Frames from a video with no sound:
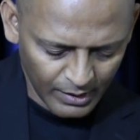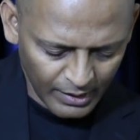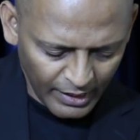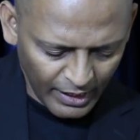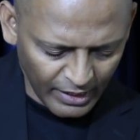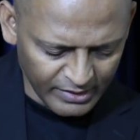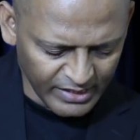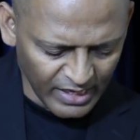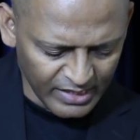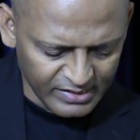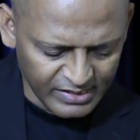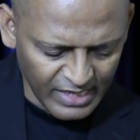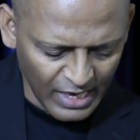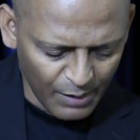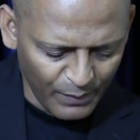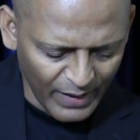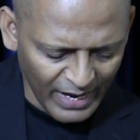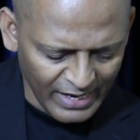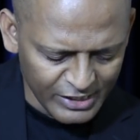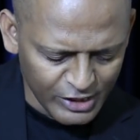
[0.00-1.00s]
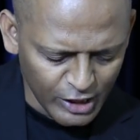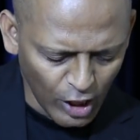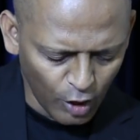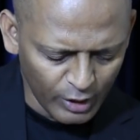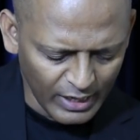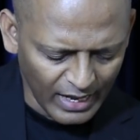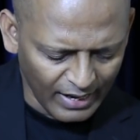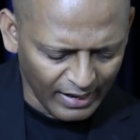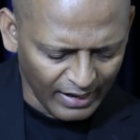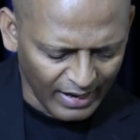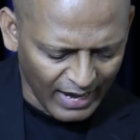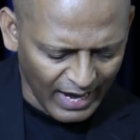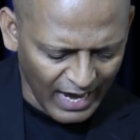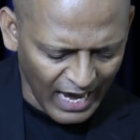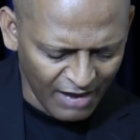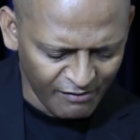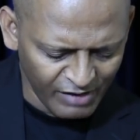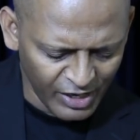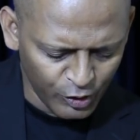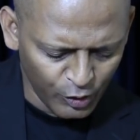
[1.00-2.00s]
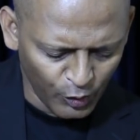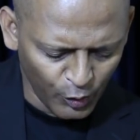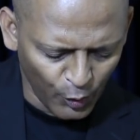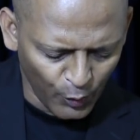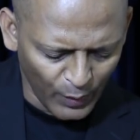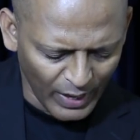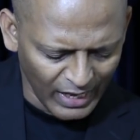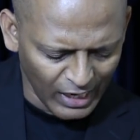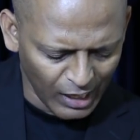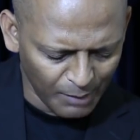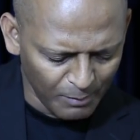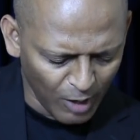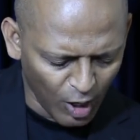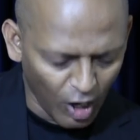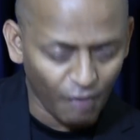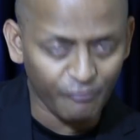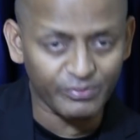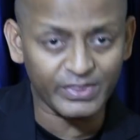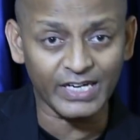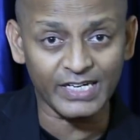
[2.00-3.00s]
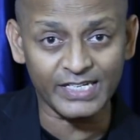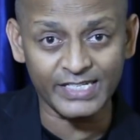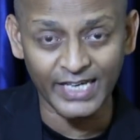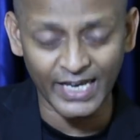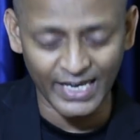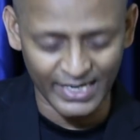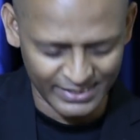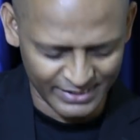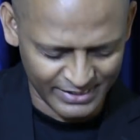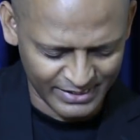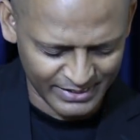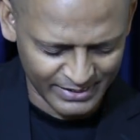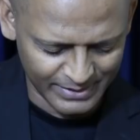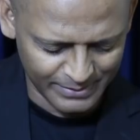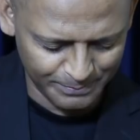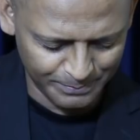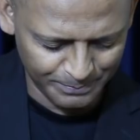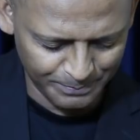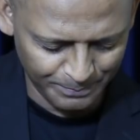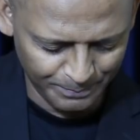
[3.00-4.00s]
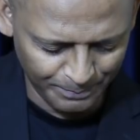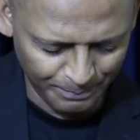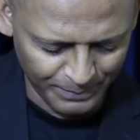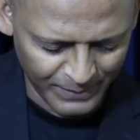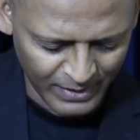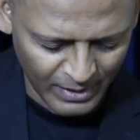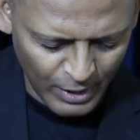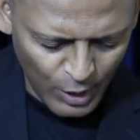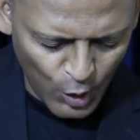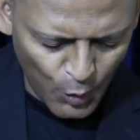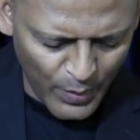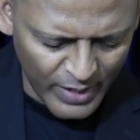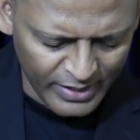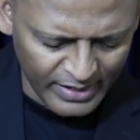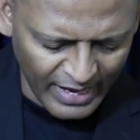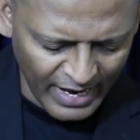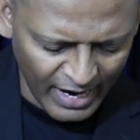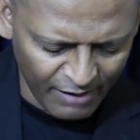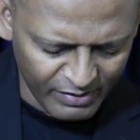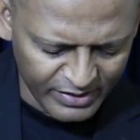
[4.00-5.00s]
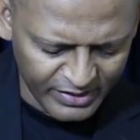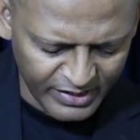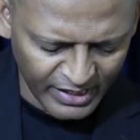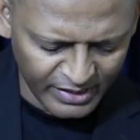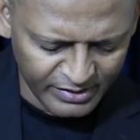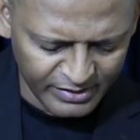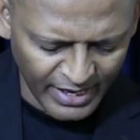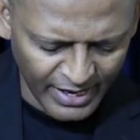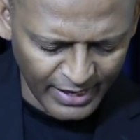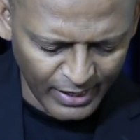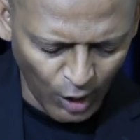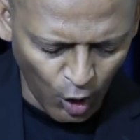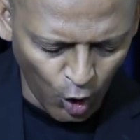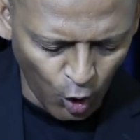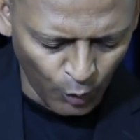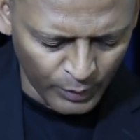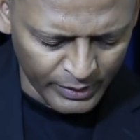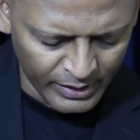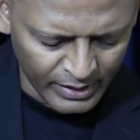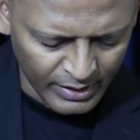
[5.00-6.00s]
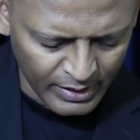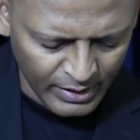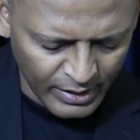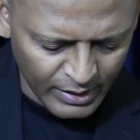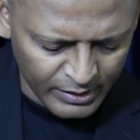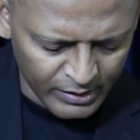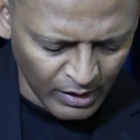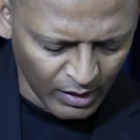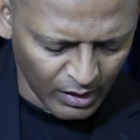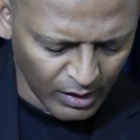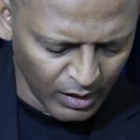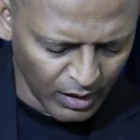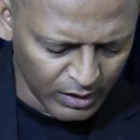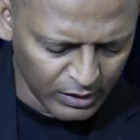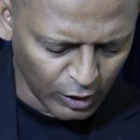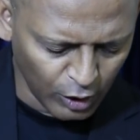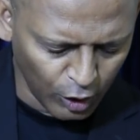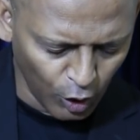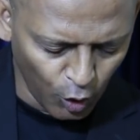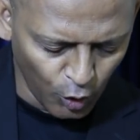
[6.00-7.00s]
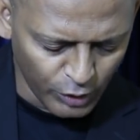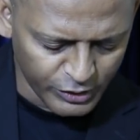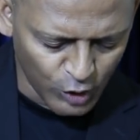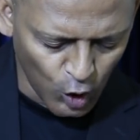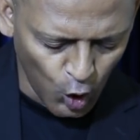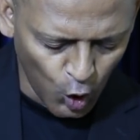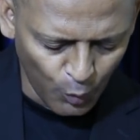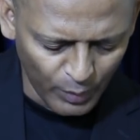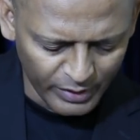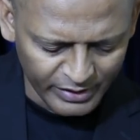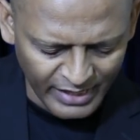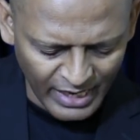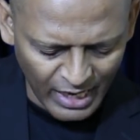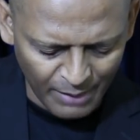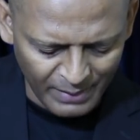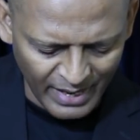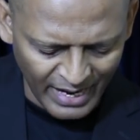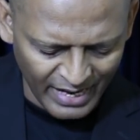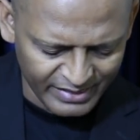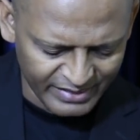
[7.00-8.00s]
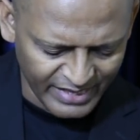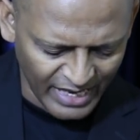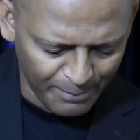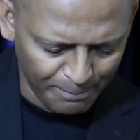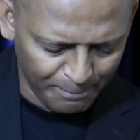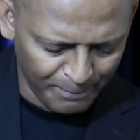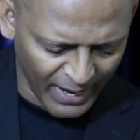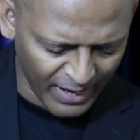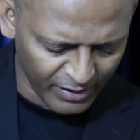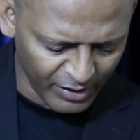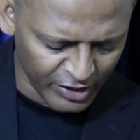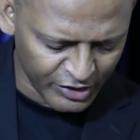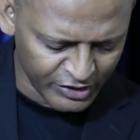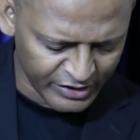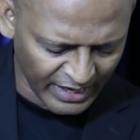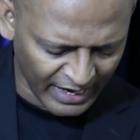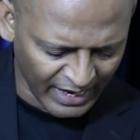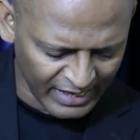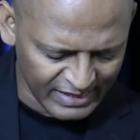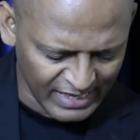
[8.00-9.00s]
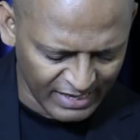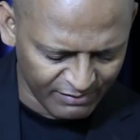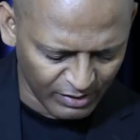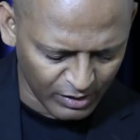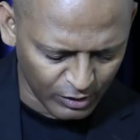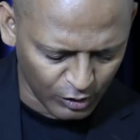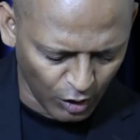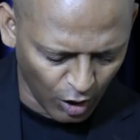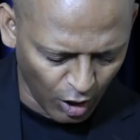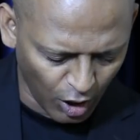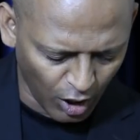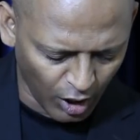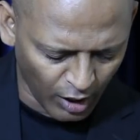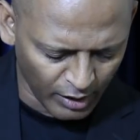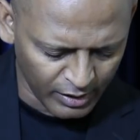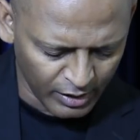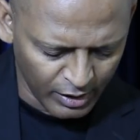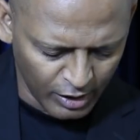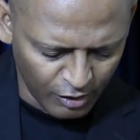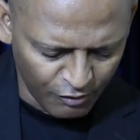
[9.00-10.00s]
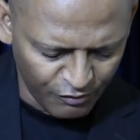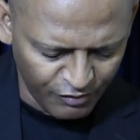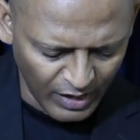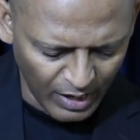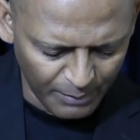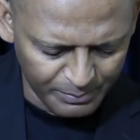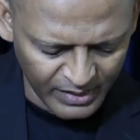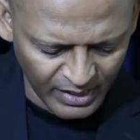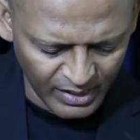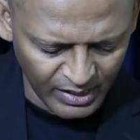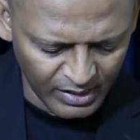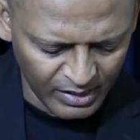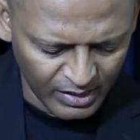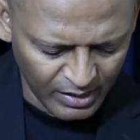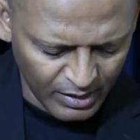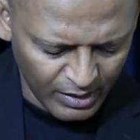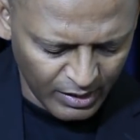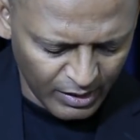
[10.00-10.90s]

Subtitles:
It says, "They went down alive into the realm of the dead with everything they owned. The earth closed over them and they perished, and they were gone from the